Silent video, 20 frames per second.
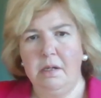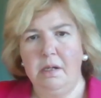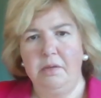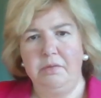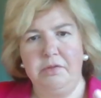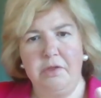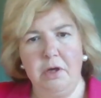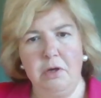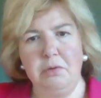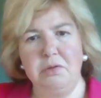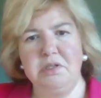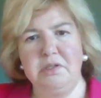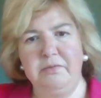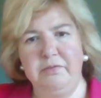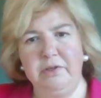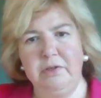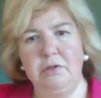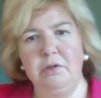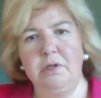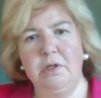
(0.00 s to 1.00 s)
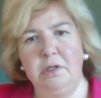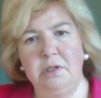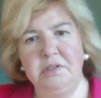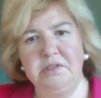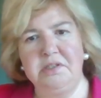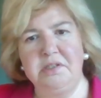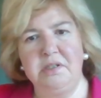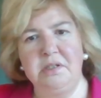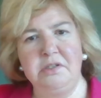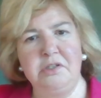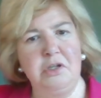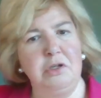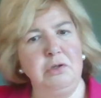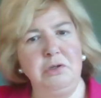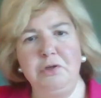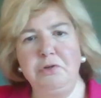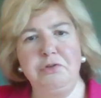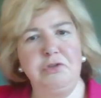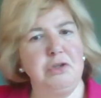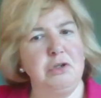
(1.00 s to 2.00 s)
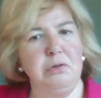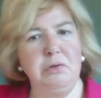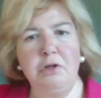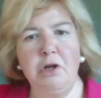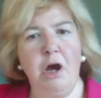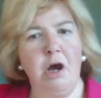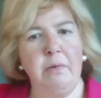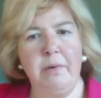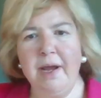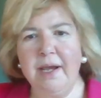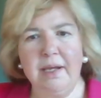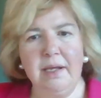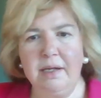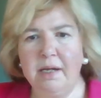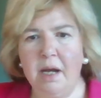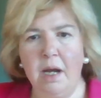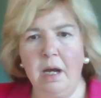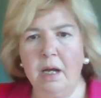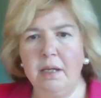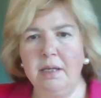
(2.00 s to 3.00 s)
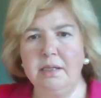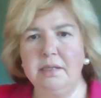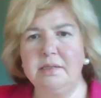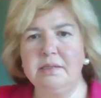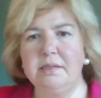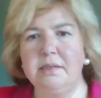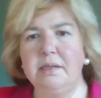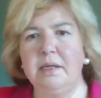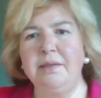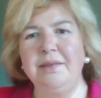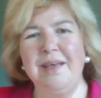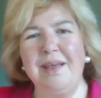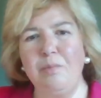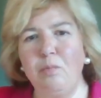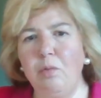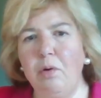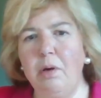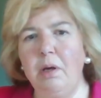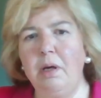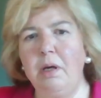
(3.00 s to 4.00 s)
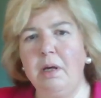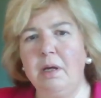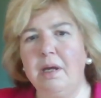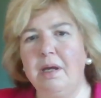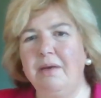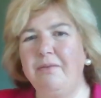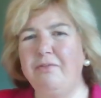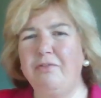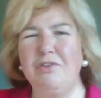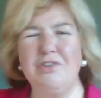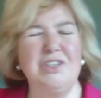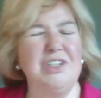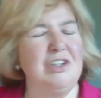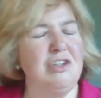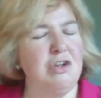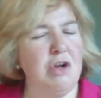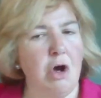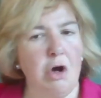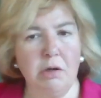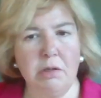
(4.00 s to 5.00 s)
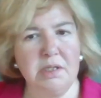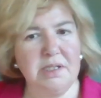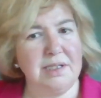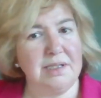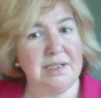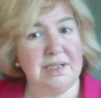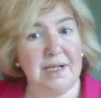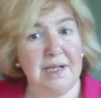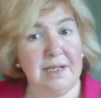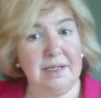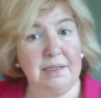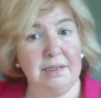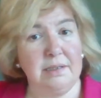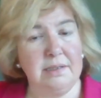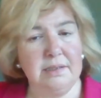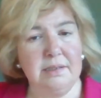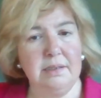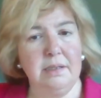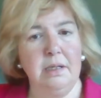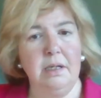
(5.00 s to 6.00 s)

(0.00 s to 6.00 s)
those of your cousins who you do not recognise and then work for as long as it takes